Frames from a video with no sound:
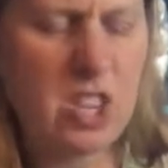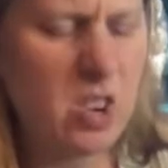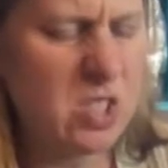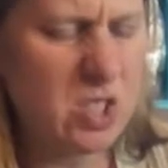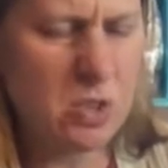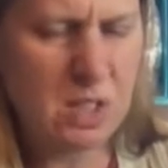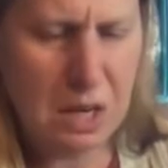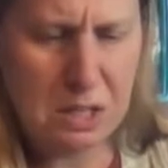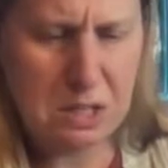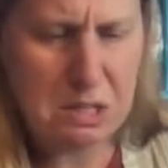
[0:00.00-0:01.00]
There is no
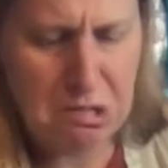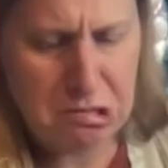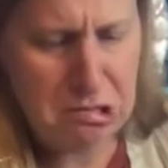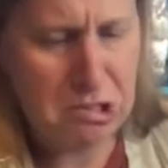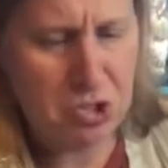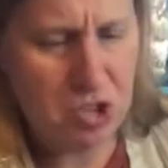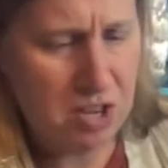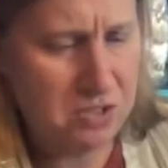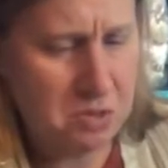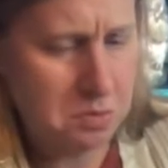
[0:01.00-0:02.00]
science to this. This is
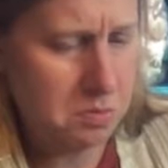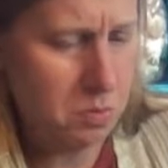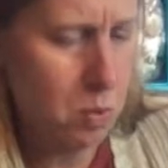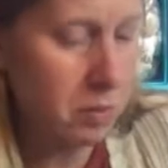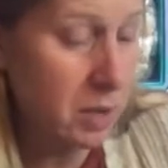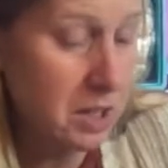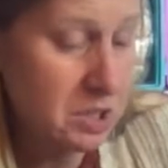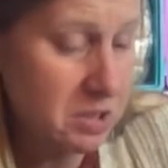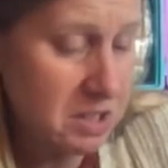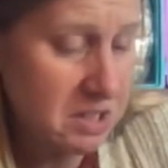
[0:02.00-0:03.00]
just one way to
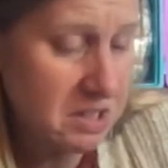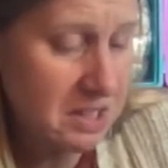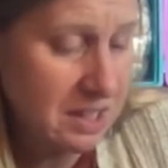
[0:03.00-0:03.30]
do this.